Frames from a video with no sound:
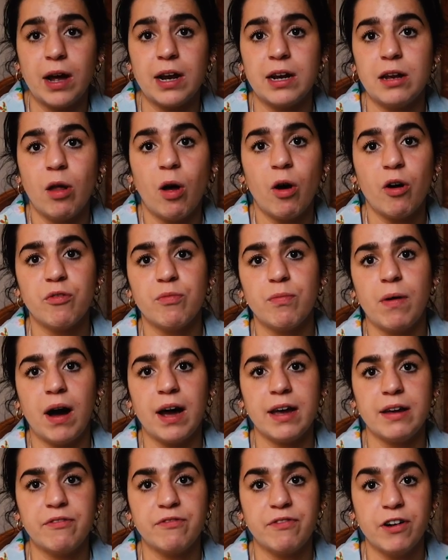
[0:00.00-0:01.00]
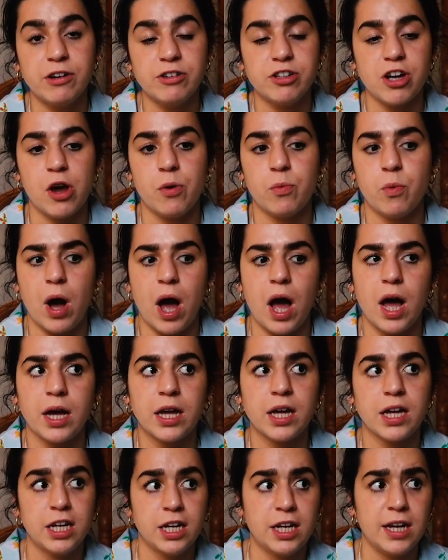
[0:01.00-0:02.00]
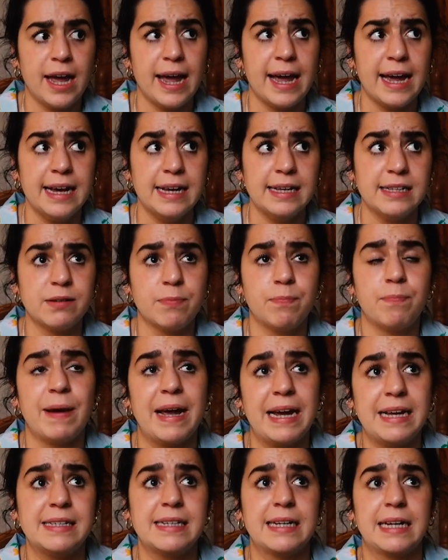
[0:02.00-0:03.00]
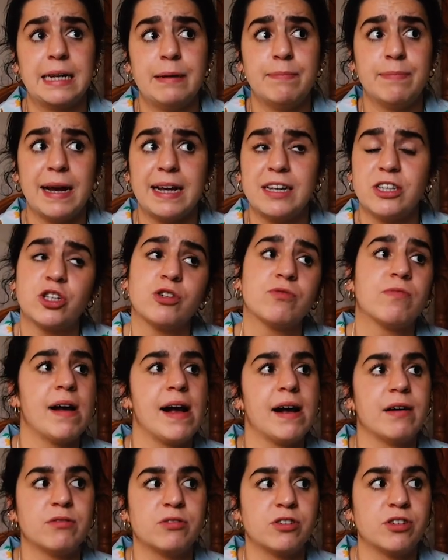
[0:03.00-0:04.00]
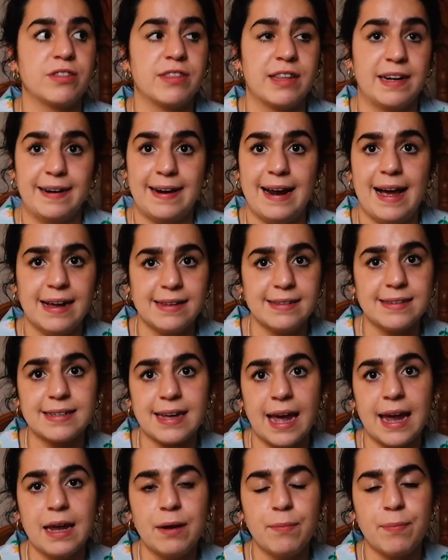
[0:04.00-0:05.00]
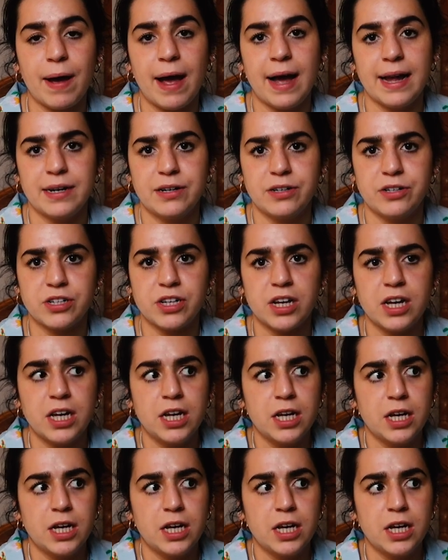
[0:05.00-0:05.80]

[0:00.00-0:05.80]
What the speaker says: A lot of my photo work is basically based around the landscape, and